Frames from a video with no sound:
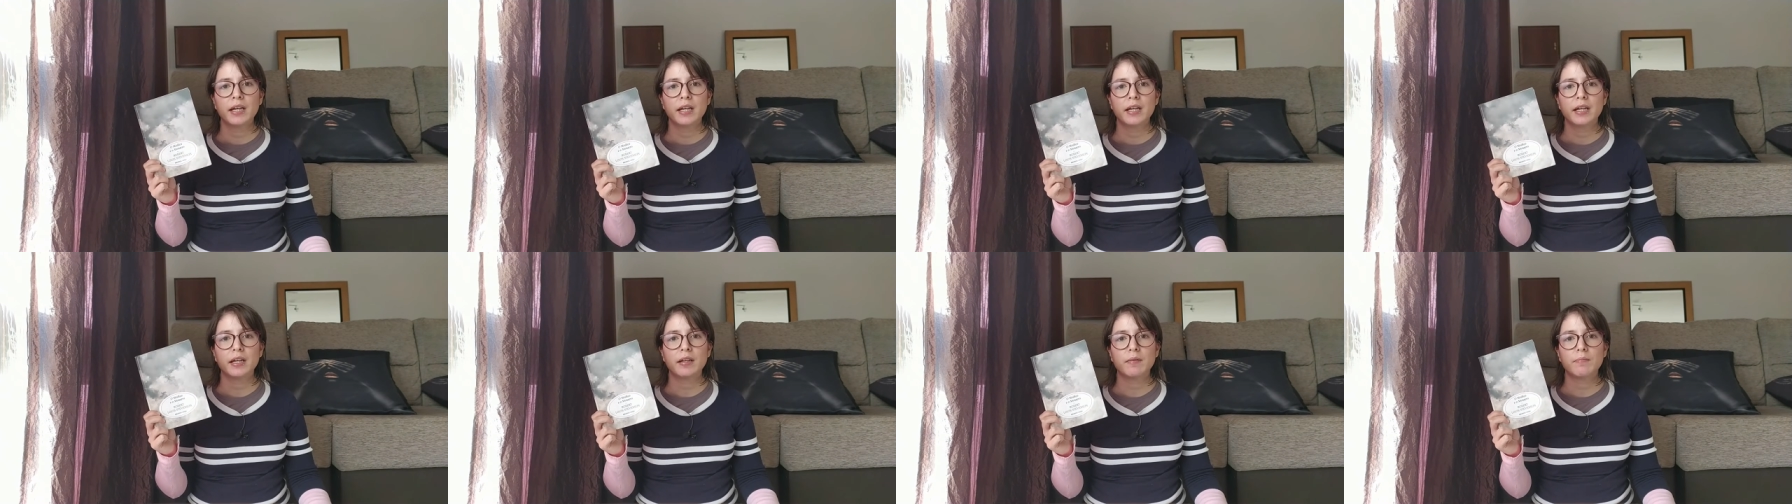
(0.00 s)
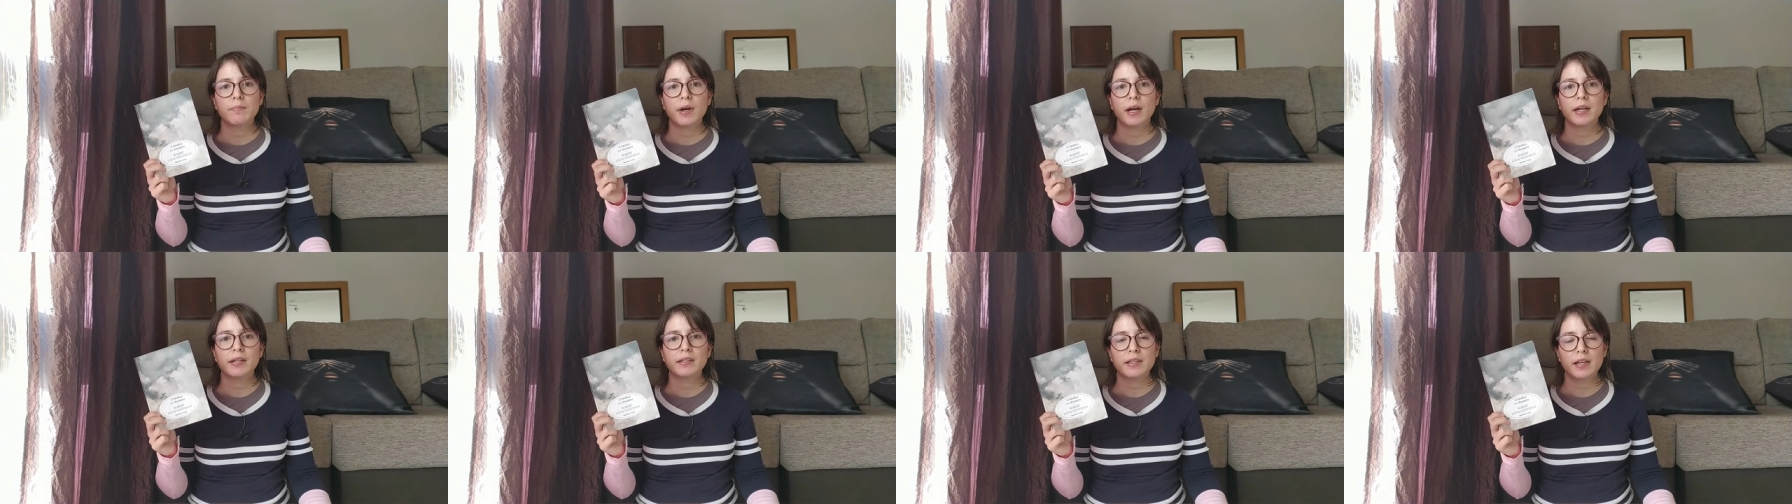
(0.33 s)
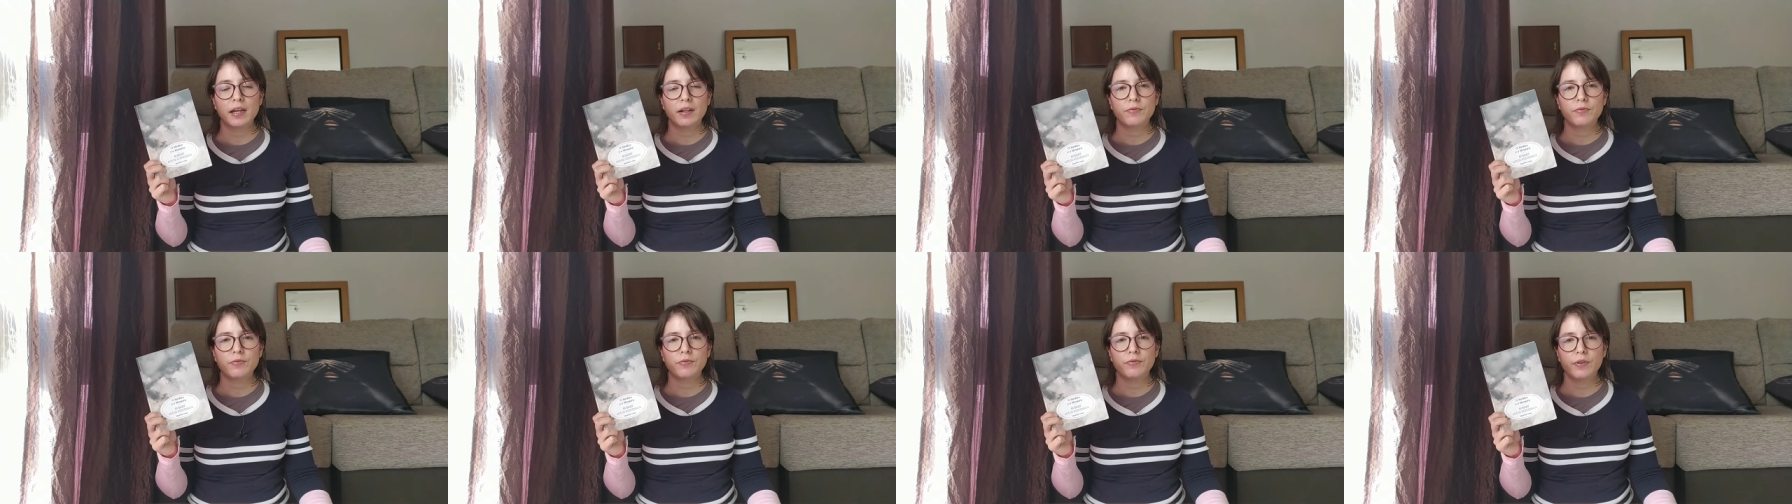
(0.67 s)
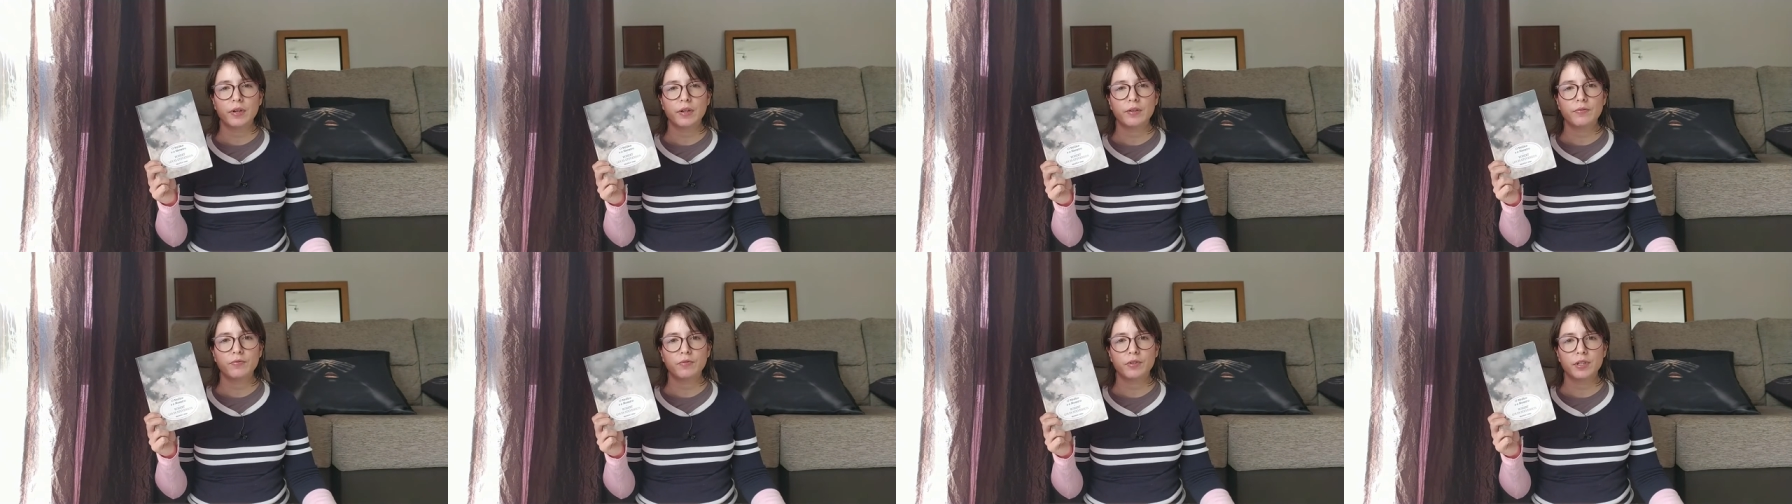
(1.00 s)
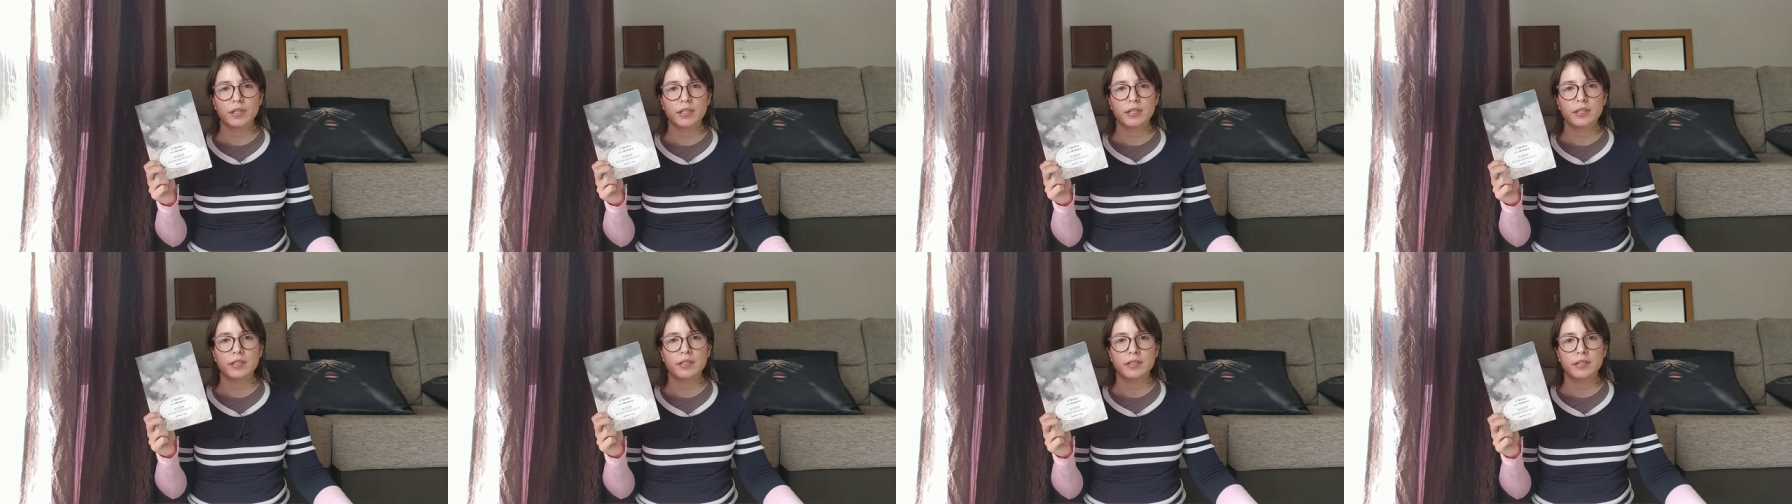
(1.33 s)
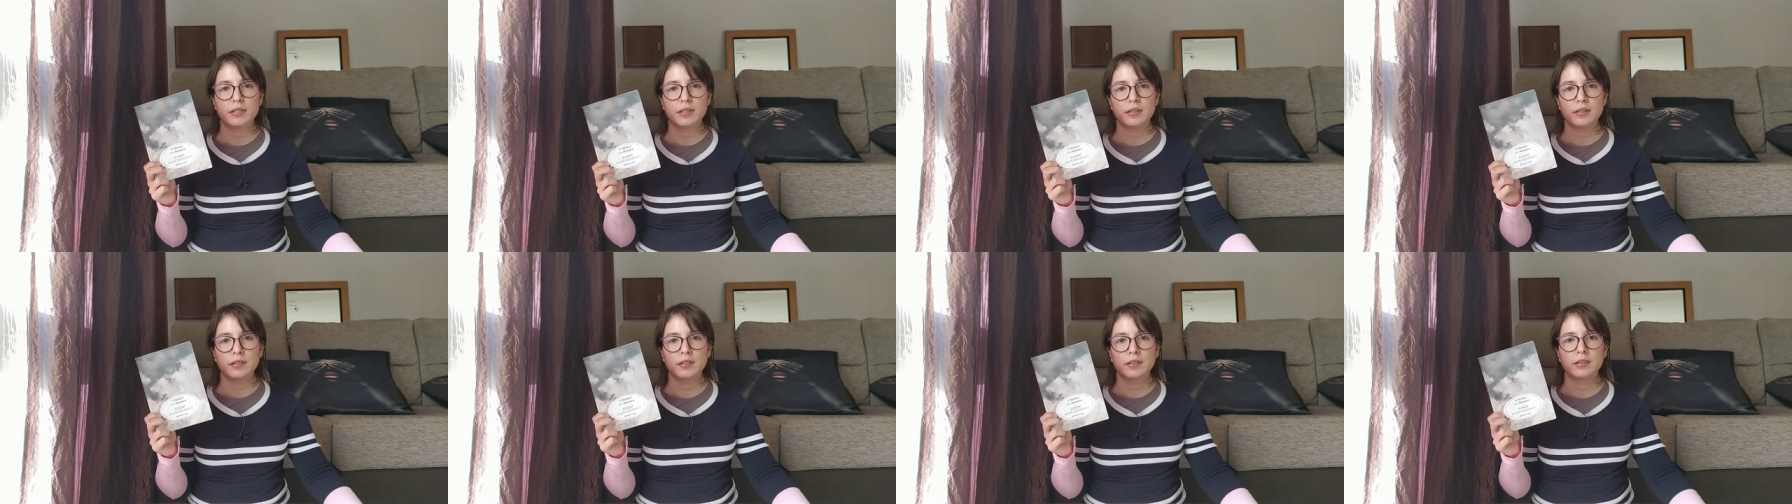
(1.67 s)
in my ten
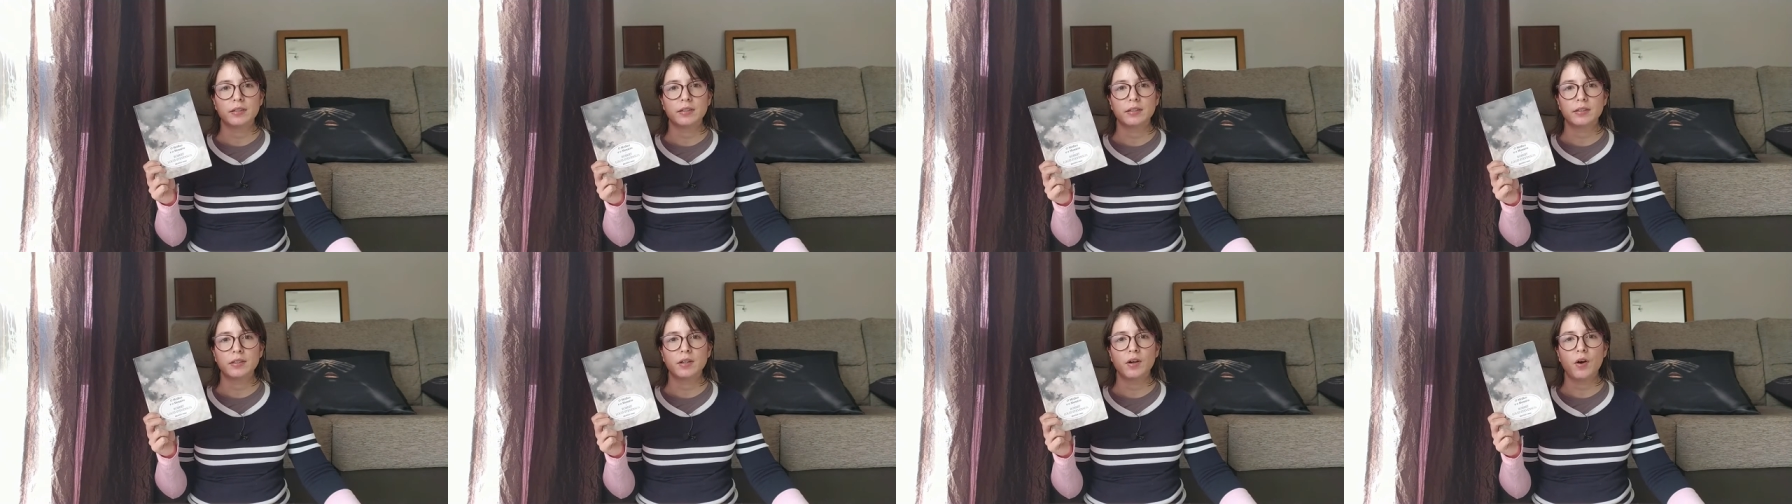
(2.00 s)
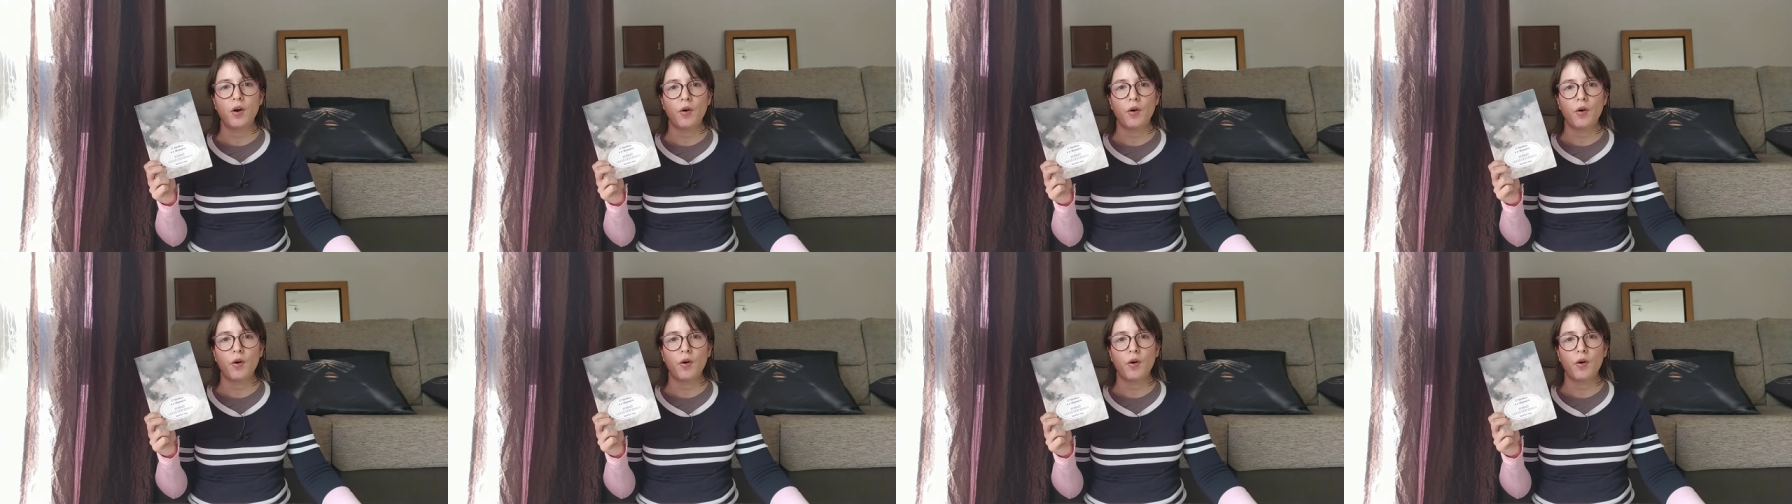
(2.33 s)
favorites uh,